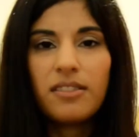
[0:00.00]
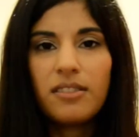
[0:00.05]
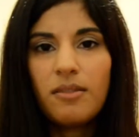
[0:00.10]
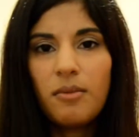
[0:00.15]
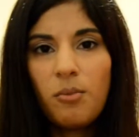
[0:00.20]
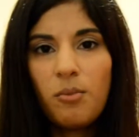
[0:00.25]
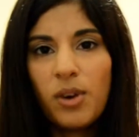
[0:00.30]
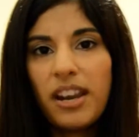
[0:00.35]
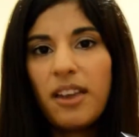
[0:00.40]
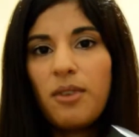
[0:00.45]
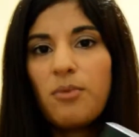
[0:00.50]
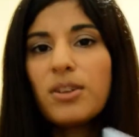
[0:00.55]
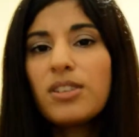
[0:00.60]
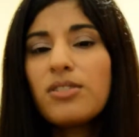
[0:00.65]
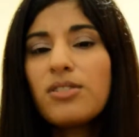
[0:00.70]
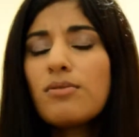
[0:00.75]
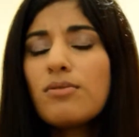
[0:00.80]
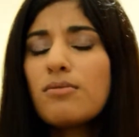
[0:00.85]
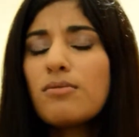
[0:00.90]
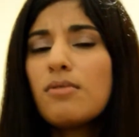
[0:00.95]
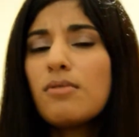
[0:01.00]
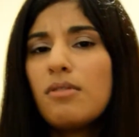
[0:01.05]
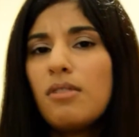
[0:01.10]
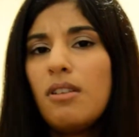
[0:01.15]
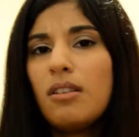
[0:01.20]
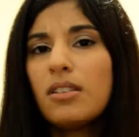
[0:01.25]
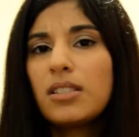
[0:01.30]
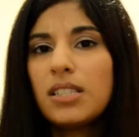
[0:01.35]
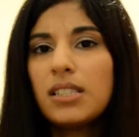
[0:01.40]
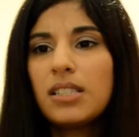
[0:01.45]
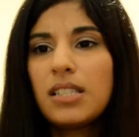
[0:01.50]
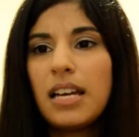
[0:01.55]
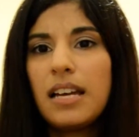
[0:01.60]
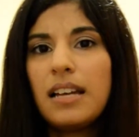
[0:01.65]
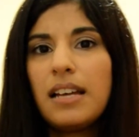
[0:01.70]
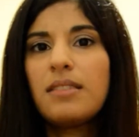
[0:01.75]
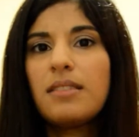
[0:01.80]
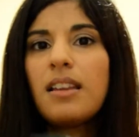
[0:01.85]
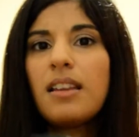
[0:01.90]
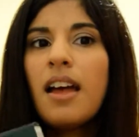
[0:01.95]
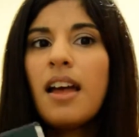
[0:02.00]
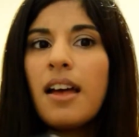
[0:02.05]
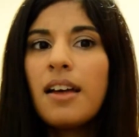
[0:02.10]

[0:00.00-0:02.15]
when I went to L'Occitane,